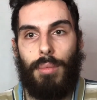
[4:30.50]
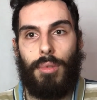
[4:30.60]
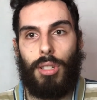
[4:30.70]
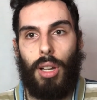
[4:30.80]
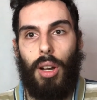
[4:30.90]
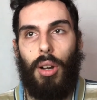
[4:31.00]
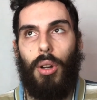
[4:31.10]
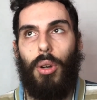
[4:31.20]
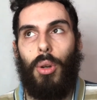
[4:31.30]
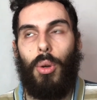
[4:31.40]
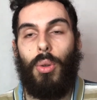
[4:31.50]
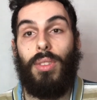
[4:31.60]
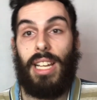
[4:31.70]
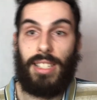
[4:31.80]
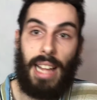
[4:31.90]
So
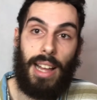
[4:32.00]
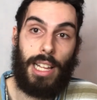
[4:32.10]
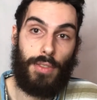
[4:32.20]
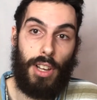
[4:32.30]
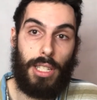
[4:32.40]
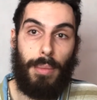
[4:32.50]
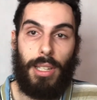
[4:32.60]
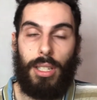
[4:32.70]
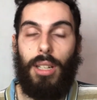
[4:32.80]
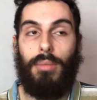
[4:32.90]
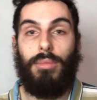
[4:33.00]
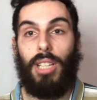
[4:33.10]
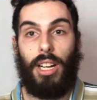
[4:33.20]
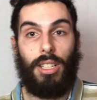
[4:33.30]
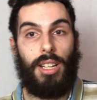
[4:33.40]
that's first semester
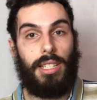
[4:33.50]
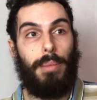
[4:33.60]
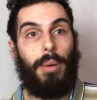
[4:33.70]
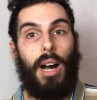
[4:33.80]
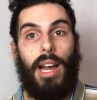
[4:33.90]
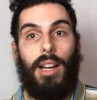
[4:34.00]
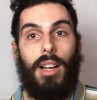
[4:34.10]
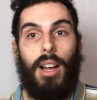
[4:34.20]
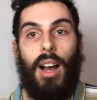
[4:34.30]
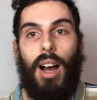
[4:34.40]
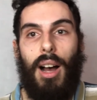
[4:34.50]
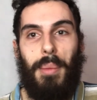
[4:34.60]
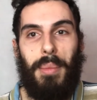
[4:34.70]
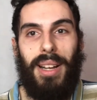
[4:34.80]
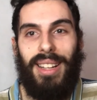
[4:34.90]
done and dusted by.
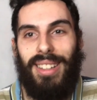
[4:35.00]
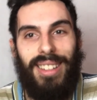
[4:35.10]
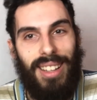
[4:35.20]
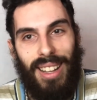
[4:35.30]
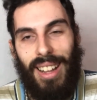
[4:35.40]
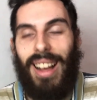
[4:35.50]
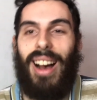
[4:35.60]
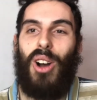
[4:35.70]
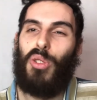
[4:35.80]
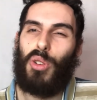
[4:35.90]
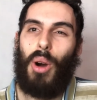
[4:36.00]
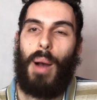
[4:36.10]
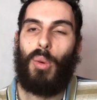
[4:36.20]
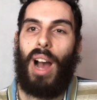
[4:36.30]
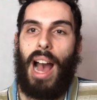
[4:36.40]
Overall,
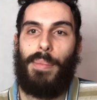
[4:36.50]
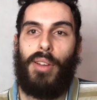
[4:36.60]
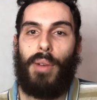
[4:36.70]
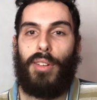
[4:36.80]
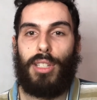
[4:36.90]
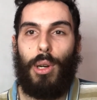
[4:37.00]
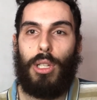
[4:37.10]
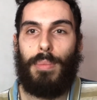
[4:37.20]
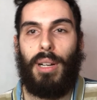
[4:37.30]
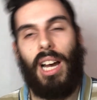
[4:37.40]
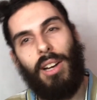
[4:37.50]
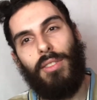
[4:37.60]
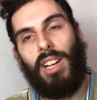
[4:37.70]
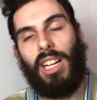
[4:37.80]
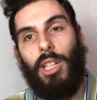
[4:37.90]
I'm quite happy with my results, but kind
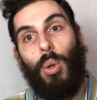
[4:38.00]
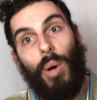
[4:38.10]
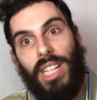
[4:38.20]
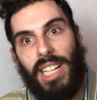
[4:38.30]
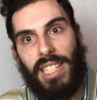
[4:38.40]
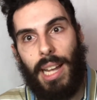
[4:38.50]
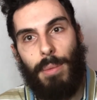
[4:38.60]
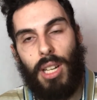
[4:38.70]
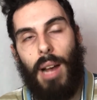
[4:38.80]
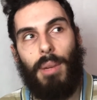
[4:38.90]
of like annoyed at the same time.